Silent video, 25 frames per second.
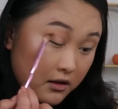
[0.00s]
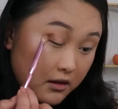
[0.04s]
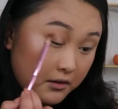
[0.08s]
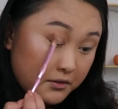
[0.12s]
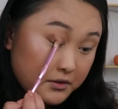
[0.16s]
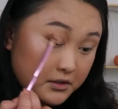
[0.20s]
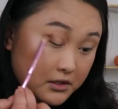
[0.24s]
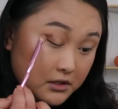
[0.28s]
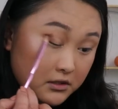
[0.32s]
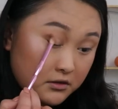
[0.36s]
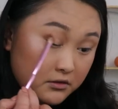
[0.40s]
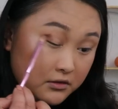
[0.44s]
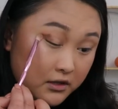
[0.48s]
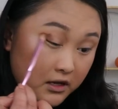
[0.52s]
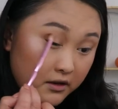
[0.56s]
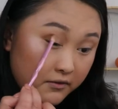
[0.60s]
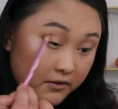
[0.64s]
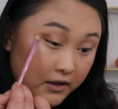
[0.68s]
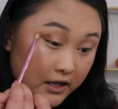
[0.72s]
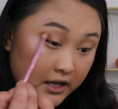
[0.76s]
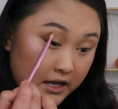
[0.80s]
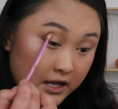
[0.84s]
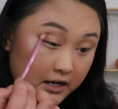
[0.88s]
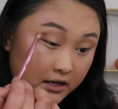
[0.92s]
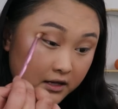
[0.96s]
I was a little
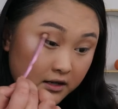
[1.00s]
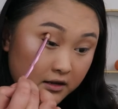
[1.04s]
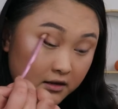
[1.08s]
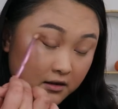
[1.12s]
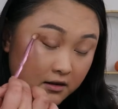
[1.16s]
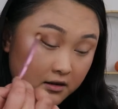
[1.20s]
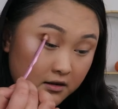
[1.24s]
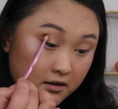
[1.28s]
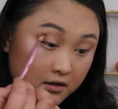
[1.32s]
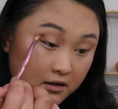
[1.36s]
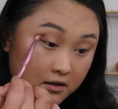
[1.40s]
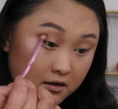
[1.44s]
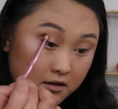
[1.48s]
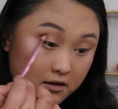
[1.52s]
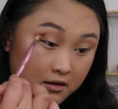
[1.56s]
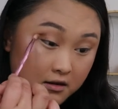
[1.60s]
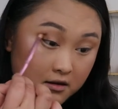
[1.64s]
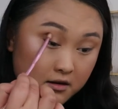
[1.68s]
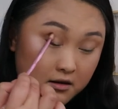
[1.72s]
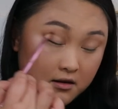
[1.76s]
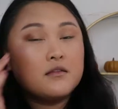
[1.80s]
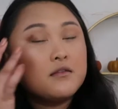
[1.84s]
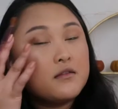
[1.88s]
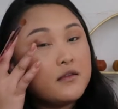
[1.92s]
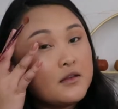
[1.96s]
heavy-handed.
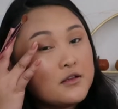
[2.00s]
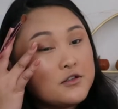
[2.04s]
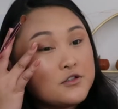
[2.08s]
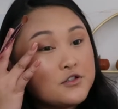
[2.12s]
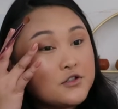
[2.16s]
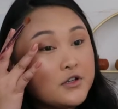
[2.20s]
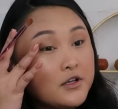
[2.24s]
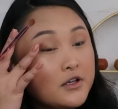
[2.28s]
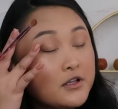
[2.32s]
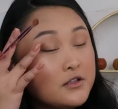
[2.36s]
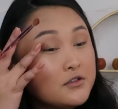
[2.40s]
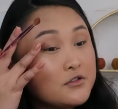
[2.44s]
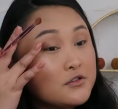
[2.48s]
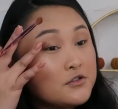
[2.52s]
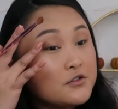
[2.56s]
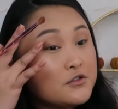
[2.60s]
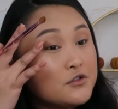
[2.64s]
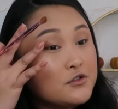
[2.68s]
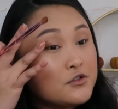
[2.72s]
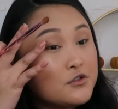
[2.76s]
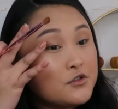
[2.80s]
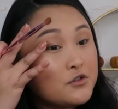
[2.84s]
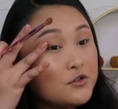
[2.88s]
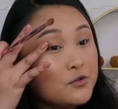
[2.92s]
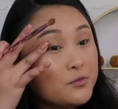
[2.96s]
These shades are
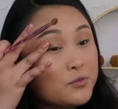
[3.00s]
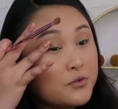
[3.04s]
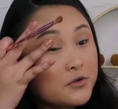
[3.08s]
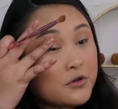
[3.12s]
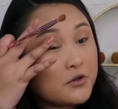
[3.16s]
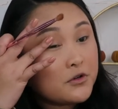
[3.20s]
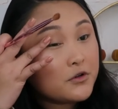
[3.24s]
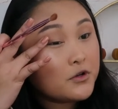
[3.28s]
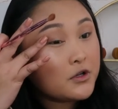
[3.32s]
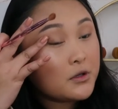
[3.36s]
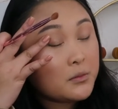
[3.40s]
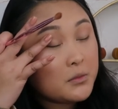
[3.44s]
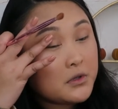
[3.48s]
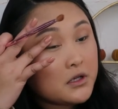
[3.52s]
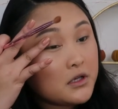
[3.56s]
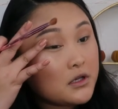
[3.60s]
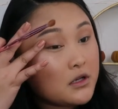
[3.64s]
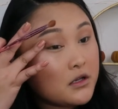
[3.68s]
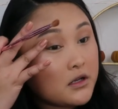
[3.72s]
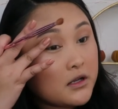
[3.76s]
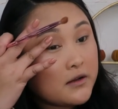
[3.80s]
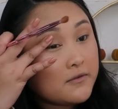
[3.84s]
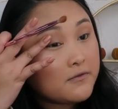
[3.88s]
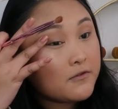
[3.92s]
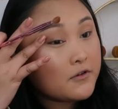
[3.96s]
super creamy
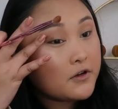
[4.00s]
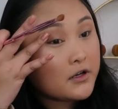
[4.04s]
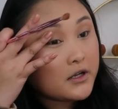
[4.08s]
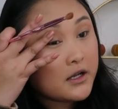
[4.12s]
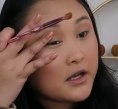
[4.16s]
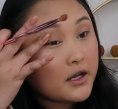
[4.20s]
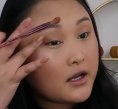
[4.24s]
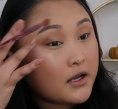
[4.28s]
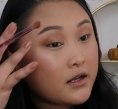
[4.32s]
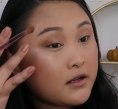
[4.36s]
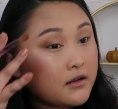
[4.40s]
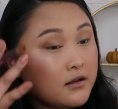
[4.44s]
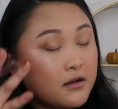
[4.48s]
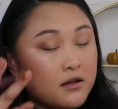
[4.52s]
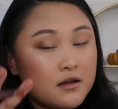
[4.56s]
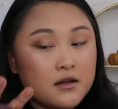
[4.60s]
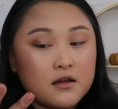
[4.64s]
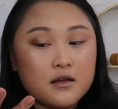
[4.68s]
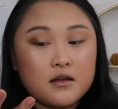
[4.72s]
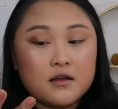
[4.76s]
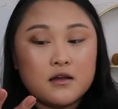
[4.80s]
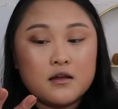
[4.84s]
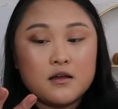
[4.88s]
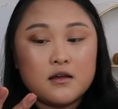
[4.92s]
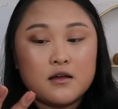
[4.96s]
and I forget,
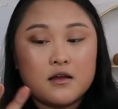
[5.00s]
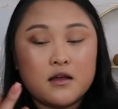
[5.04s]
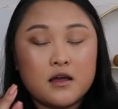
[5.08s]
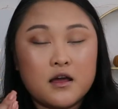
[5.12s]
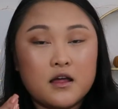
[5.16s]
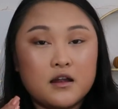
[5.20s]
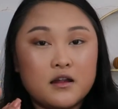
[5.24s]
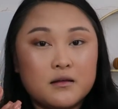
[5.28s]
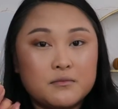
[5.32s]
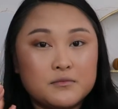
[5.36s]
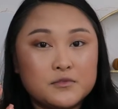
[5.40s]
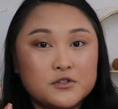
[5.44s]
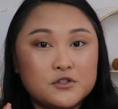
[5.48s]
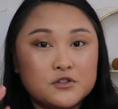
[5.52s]
and I'm